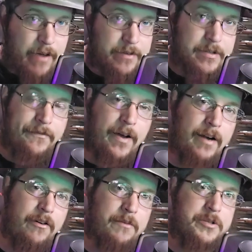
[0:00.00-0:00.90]
how this
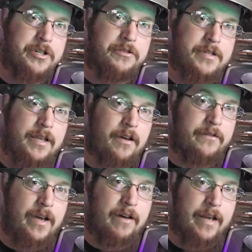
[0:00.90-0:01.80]
firearm shoots. I
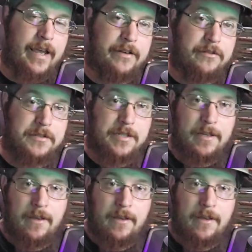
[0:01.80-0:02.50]
love how it handles.